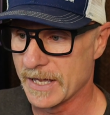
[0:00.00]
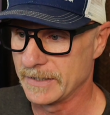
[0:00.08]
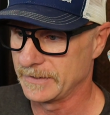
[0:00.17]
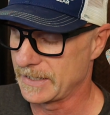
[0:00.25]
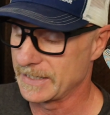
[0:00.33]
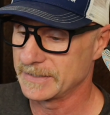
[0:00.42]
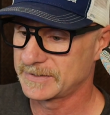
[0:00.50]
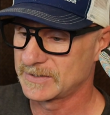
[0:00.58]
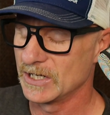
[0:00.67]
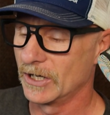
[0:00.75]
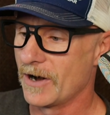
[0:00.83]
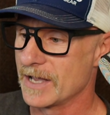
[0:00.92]
And it's
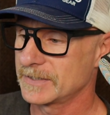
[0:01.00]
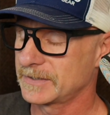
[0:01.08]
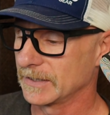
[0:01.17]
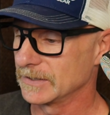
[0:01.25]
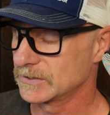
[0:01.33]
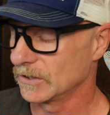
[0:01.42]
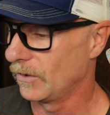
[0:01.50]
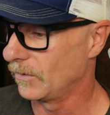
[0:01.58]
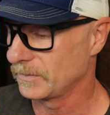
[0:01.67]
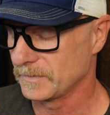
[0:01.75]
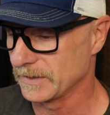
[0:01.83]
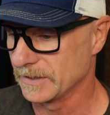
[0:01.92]
interesting. And so,